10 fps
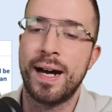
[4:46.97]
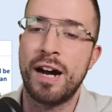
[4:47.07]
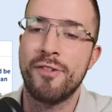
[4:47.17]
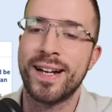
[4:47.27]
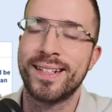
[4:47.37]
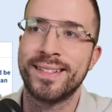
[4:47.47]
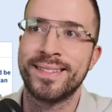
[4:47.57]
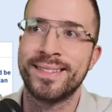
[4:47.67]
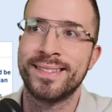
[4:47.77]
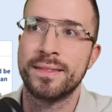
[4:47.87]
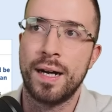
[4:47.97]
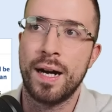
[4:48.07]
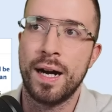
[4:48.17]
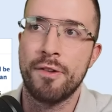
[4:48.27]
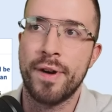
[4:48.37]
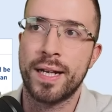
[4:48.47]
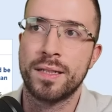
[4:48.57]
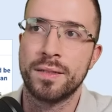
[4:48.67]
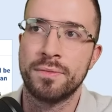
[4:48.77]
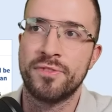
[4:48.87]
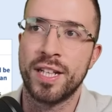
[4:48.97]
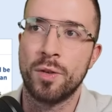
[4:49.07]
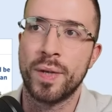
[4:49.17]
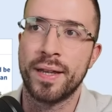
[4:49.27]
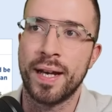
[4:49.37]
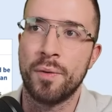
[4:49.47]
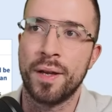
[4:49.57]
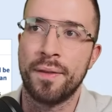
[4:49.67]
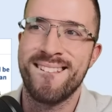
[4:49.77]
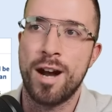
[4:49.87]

reckon Villa win that one.